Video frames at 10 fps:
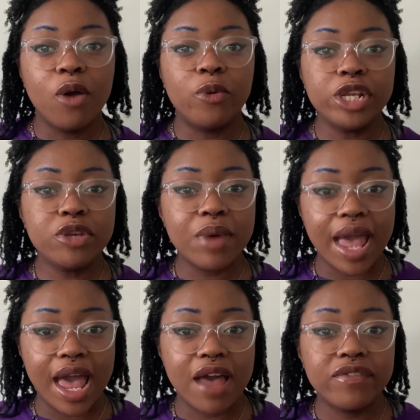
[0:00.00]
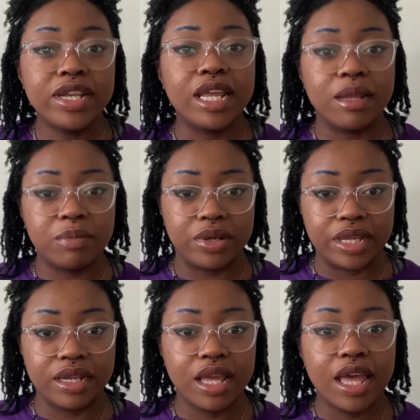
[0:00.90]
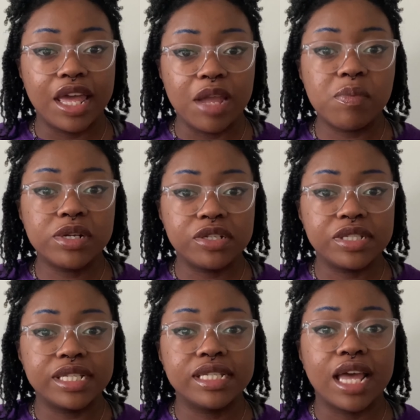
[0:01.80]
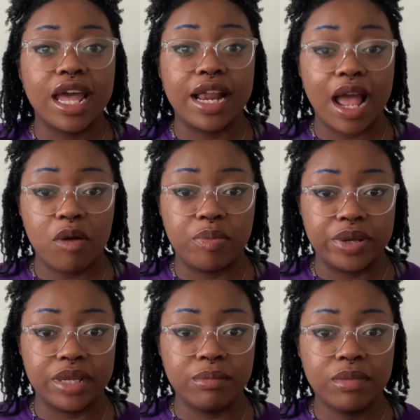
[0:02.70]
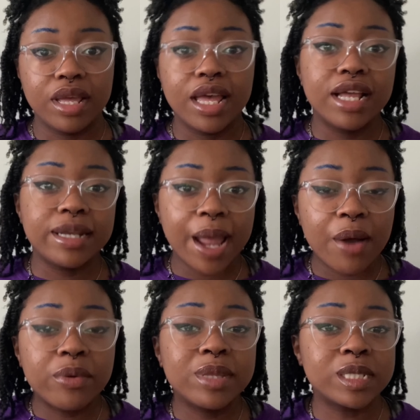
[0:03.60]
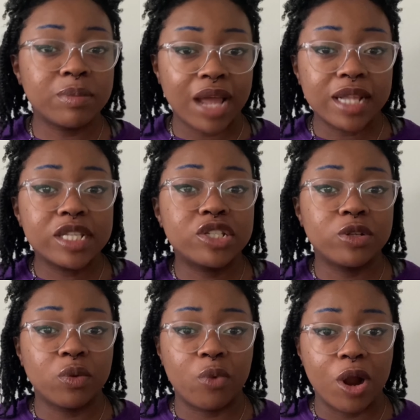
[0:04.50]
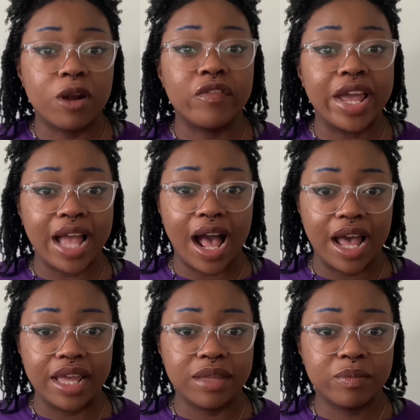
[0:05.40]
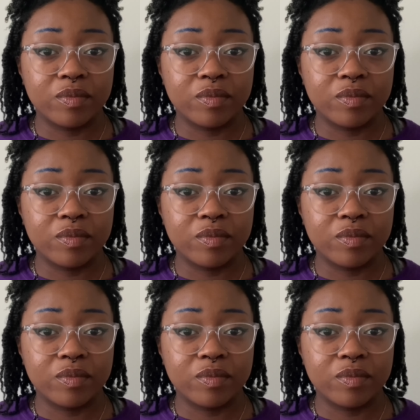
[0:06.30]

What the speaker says: When you have an input, it produces an output. Now, let's apply this to the world of AI.